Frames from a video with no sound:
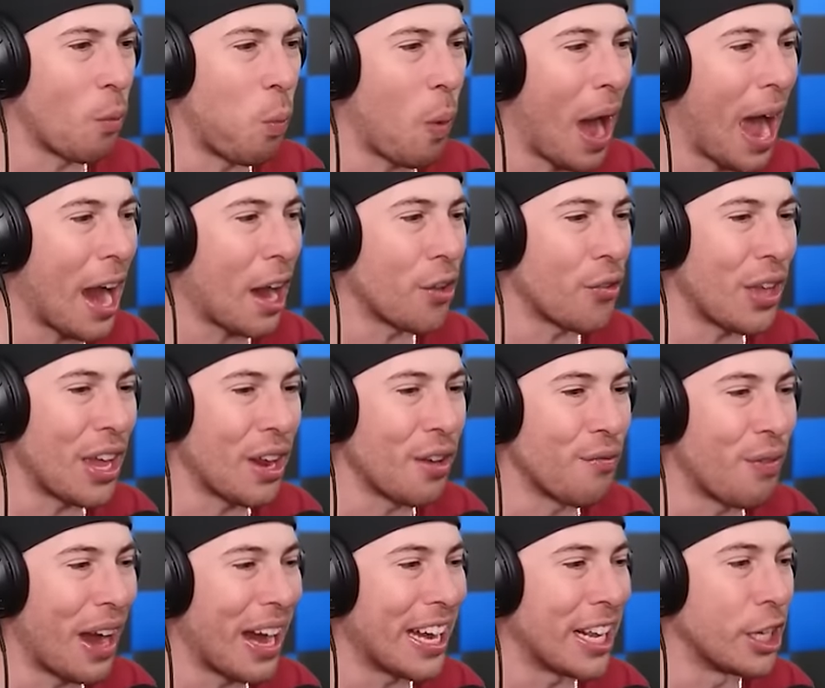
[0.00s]
why are they
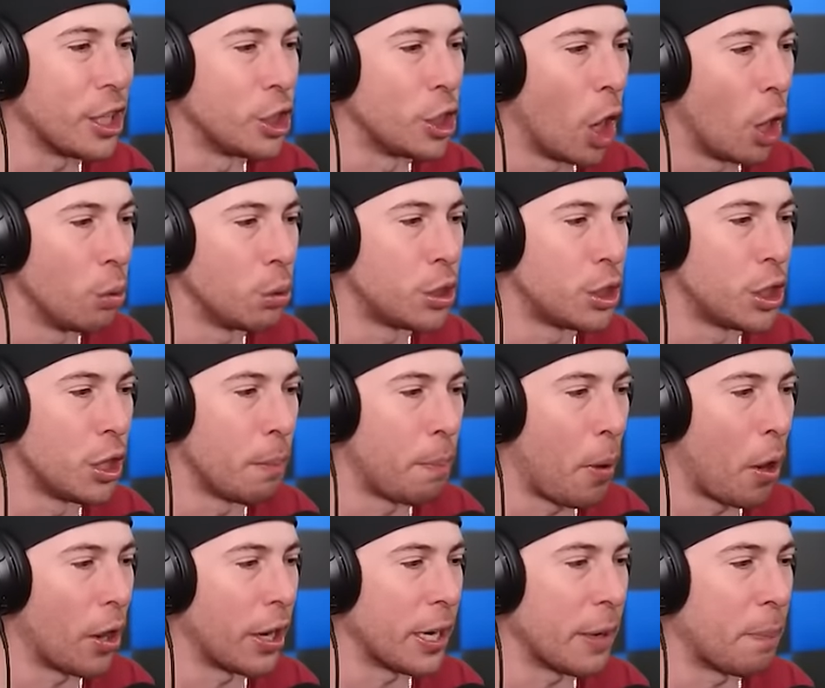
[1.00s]
inviting ghosts to the
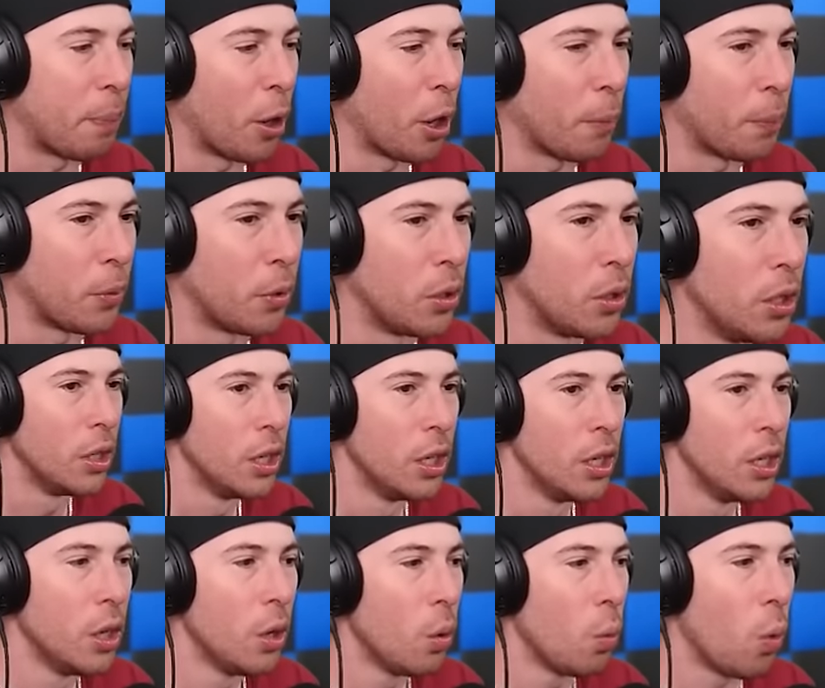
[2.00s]
party? Purple.
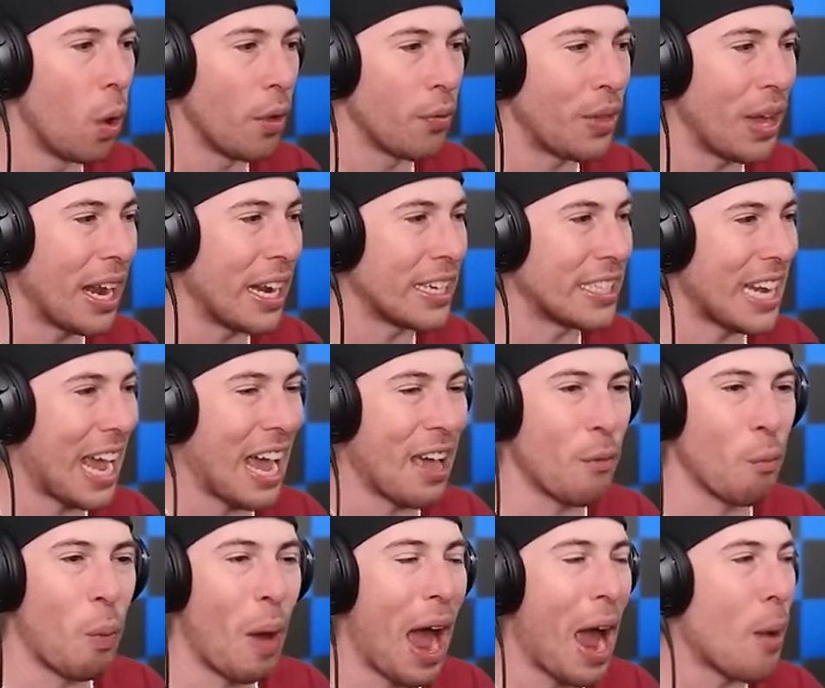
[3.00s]
What? That is...
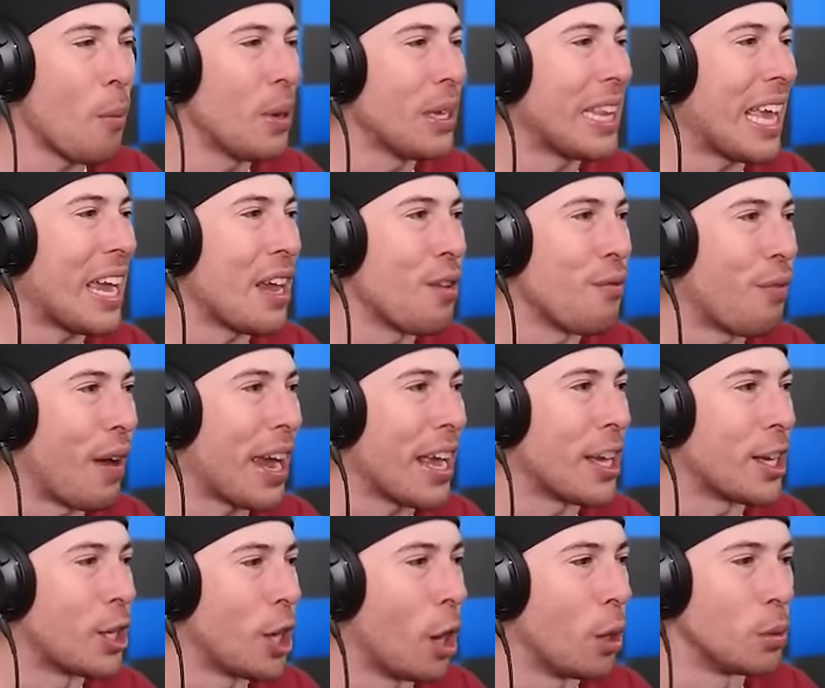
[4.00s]
Why would they
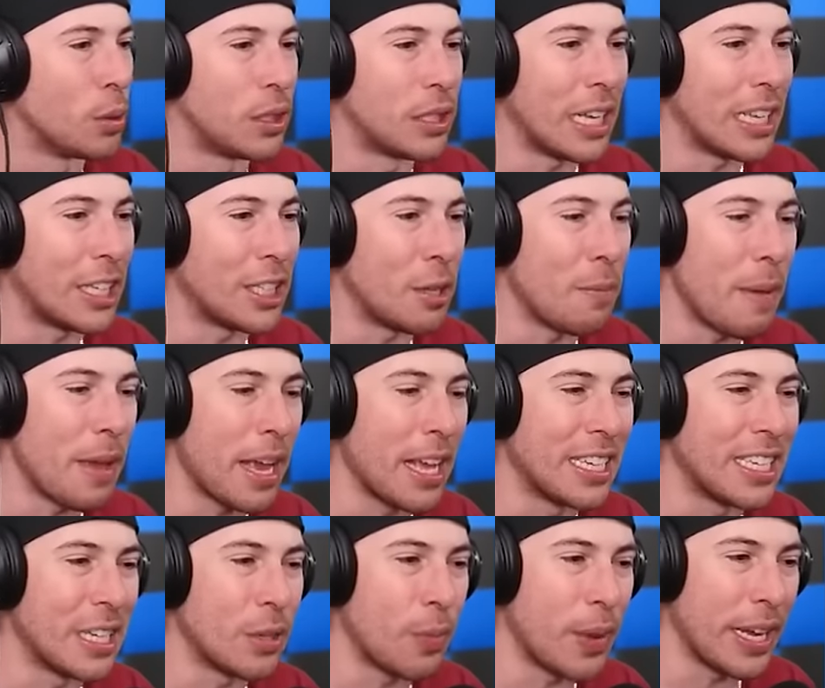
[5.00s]
invite ghosts? That doesn't mean...
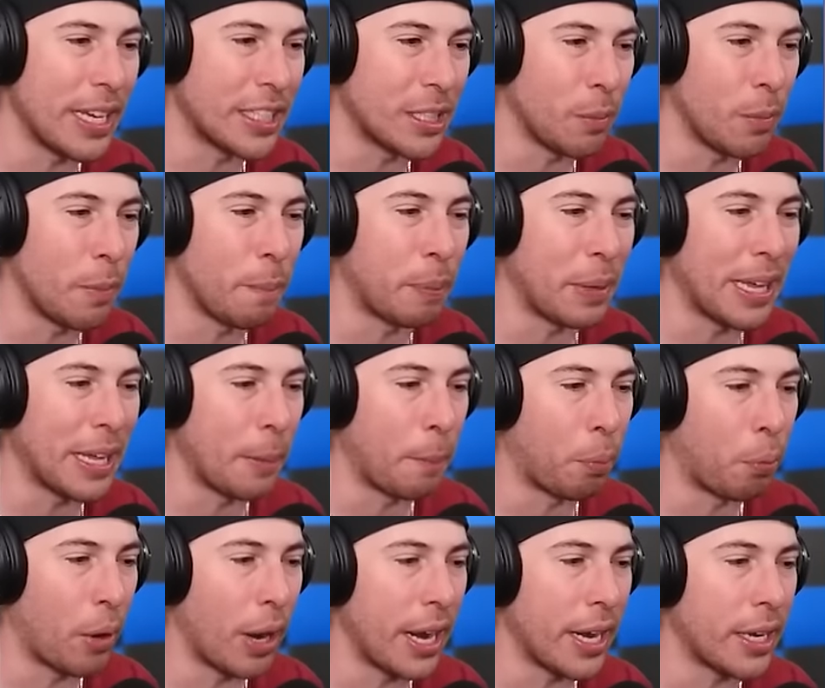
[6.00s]
Is it... Wait, is someone playing a
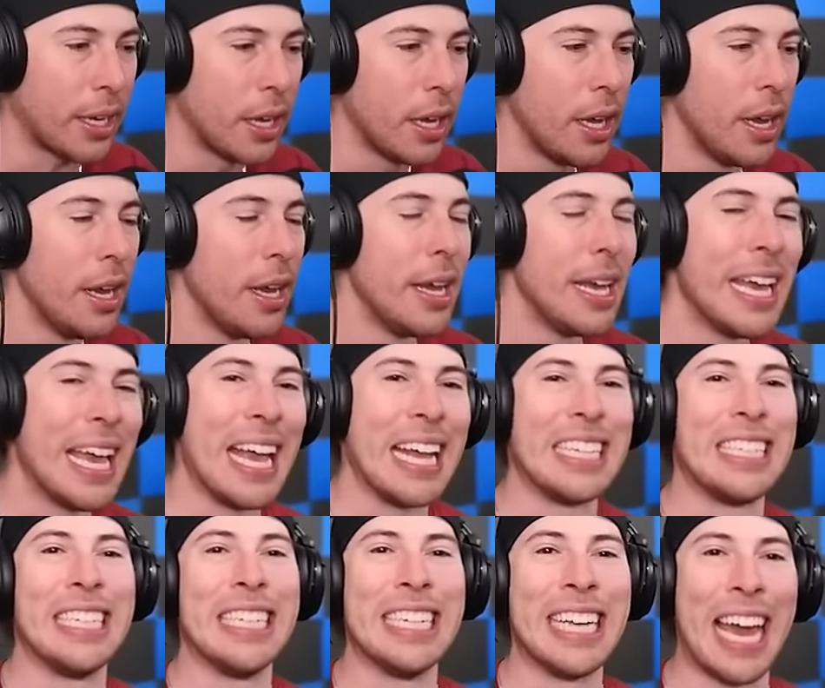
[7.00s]
prank?
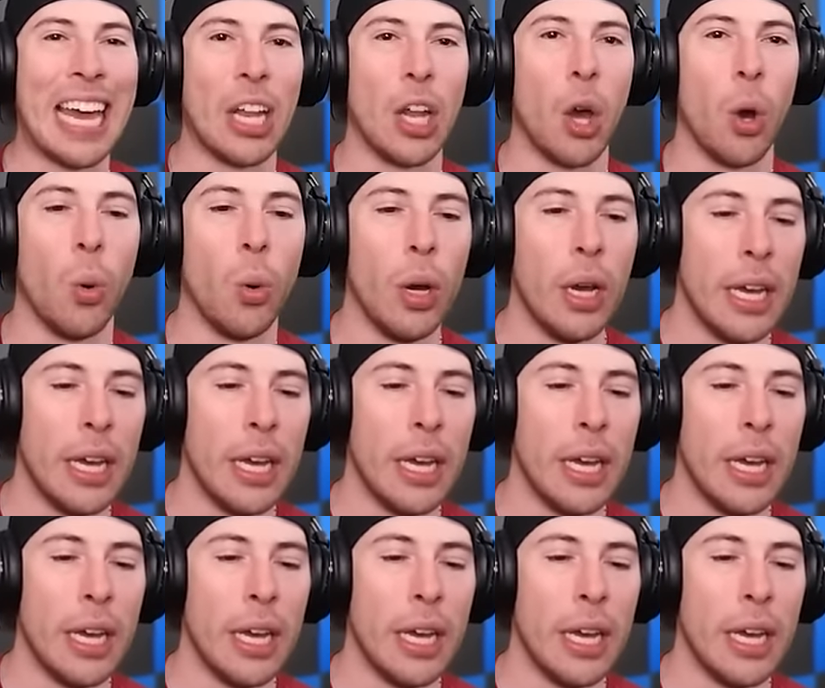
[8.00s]
It's Yellow.